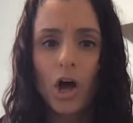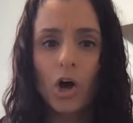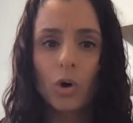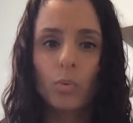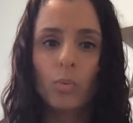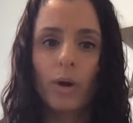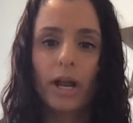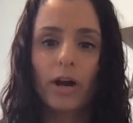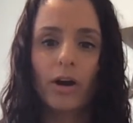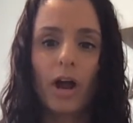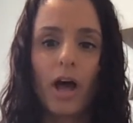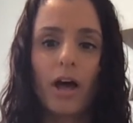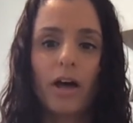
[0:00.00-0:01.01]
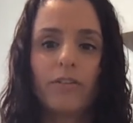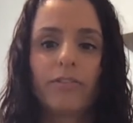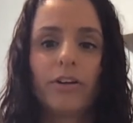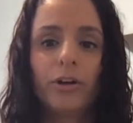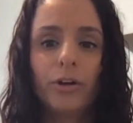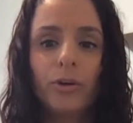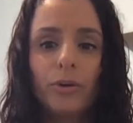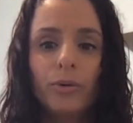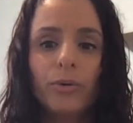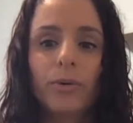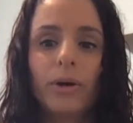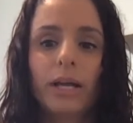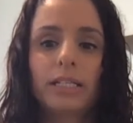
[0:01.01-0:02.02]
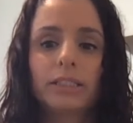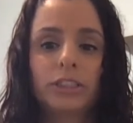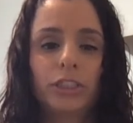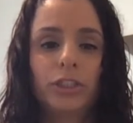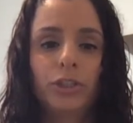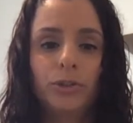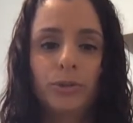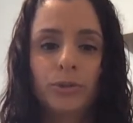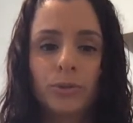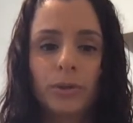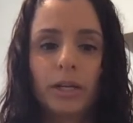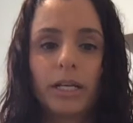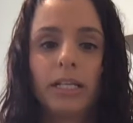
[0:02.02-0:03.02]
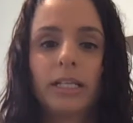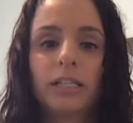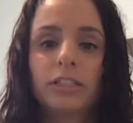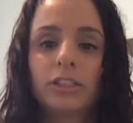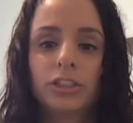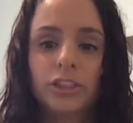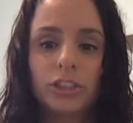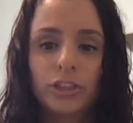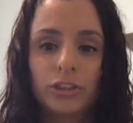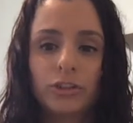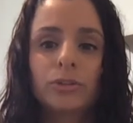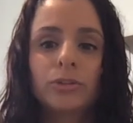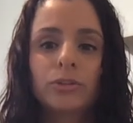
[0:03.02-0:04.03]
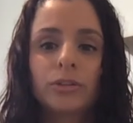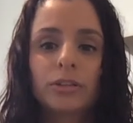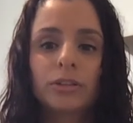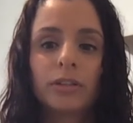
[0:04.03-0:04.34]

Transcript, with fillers: aware of who is who in the zoo,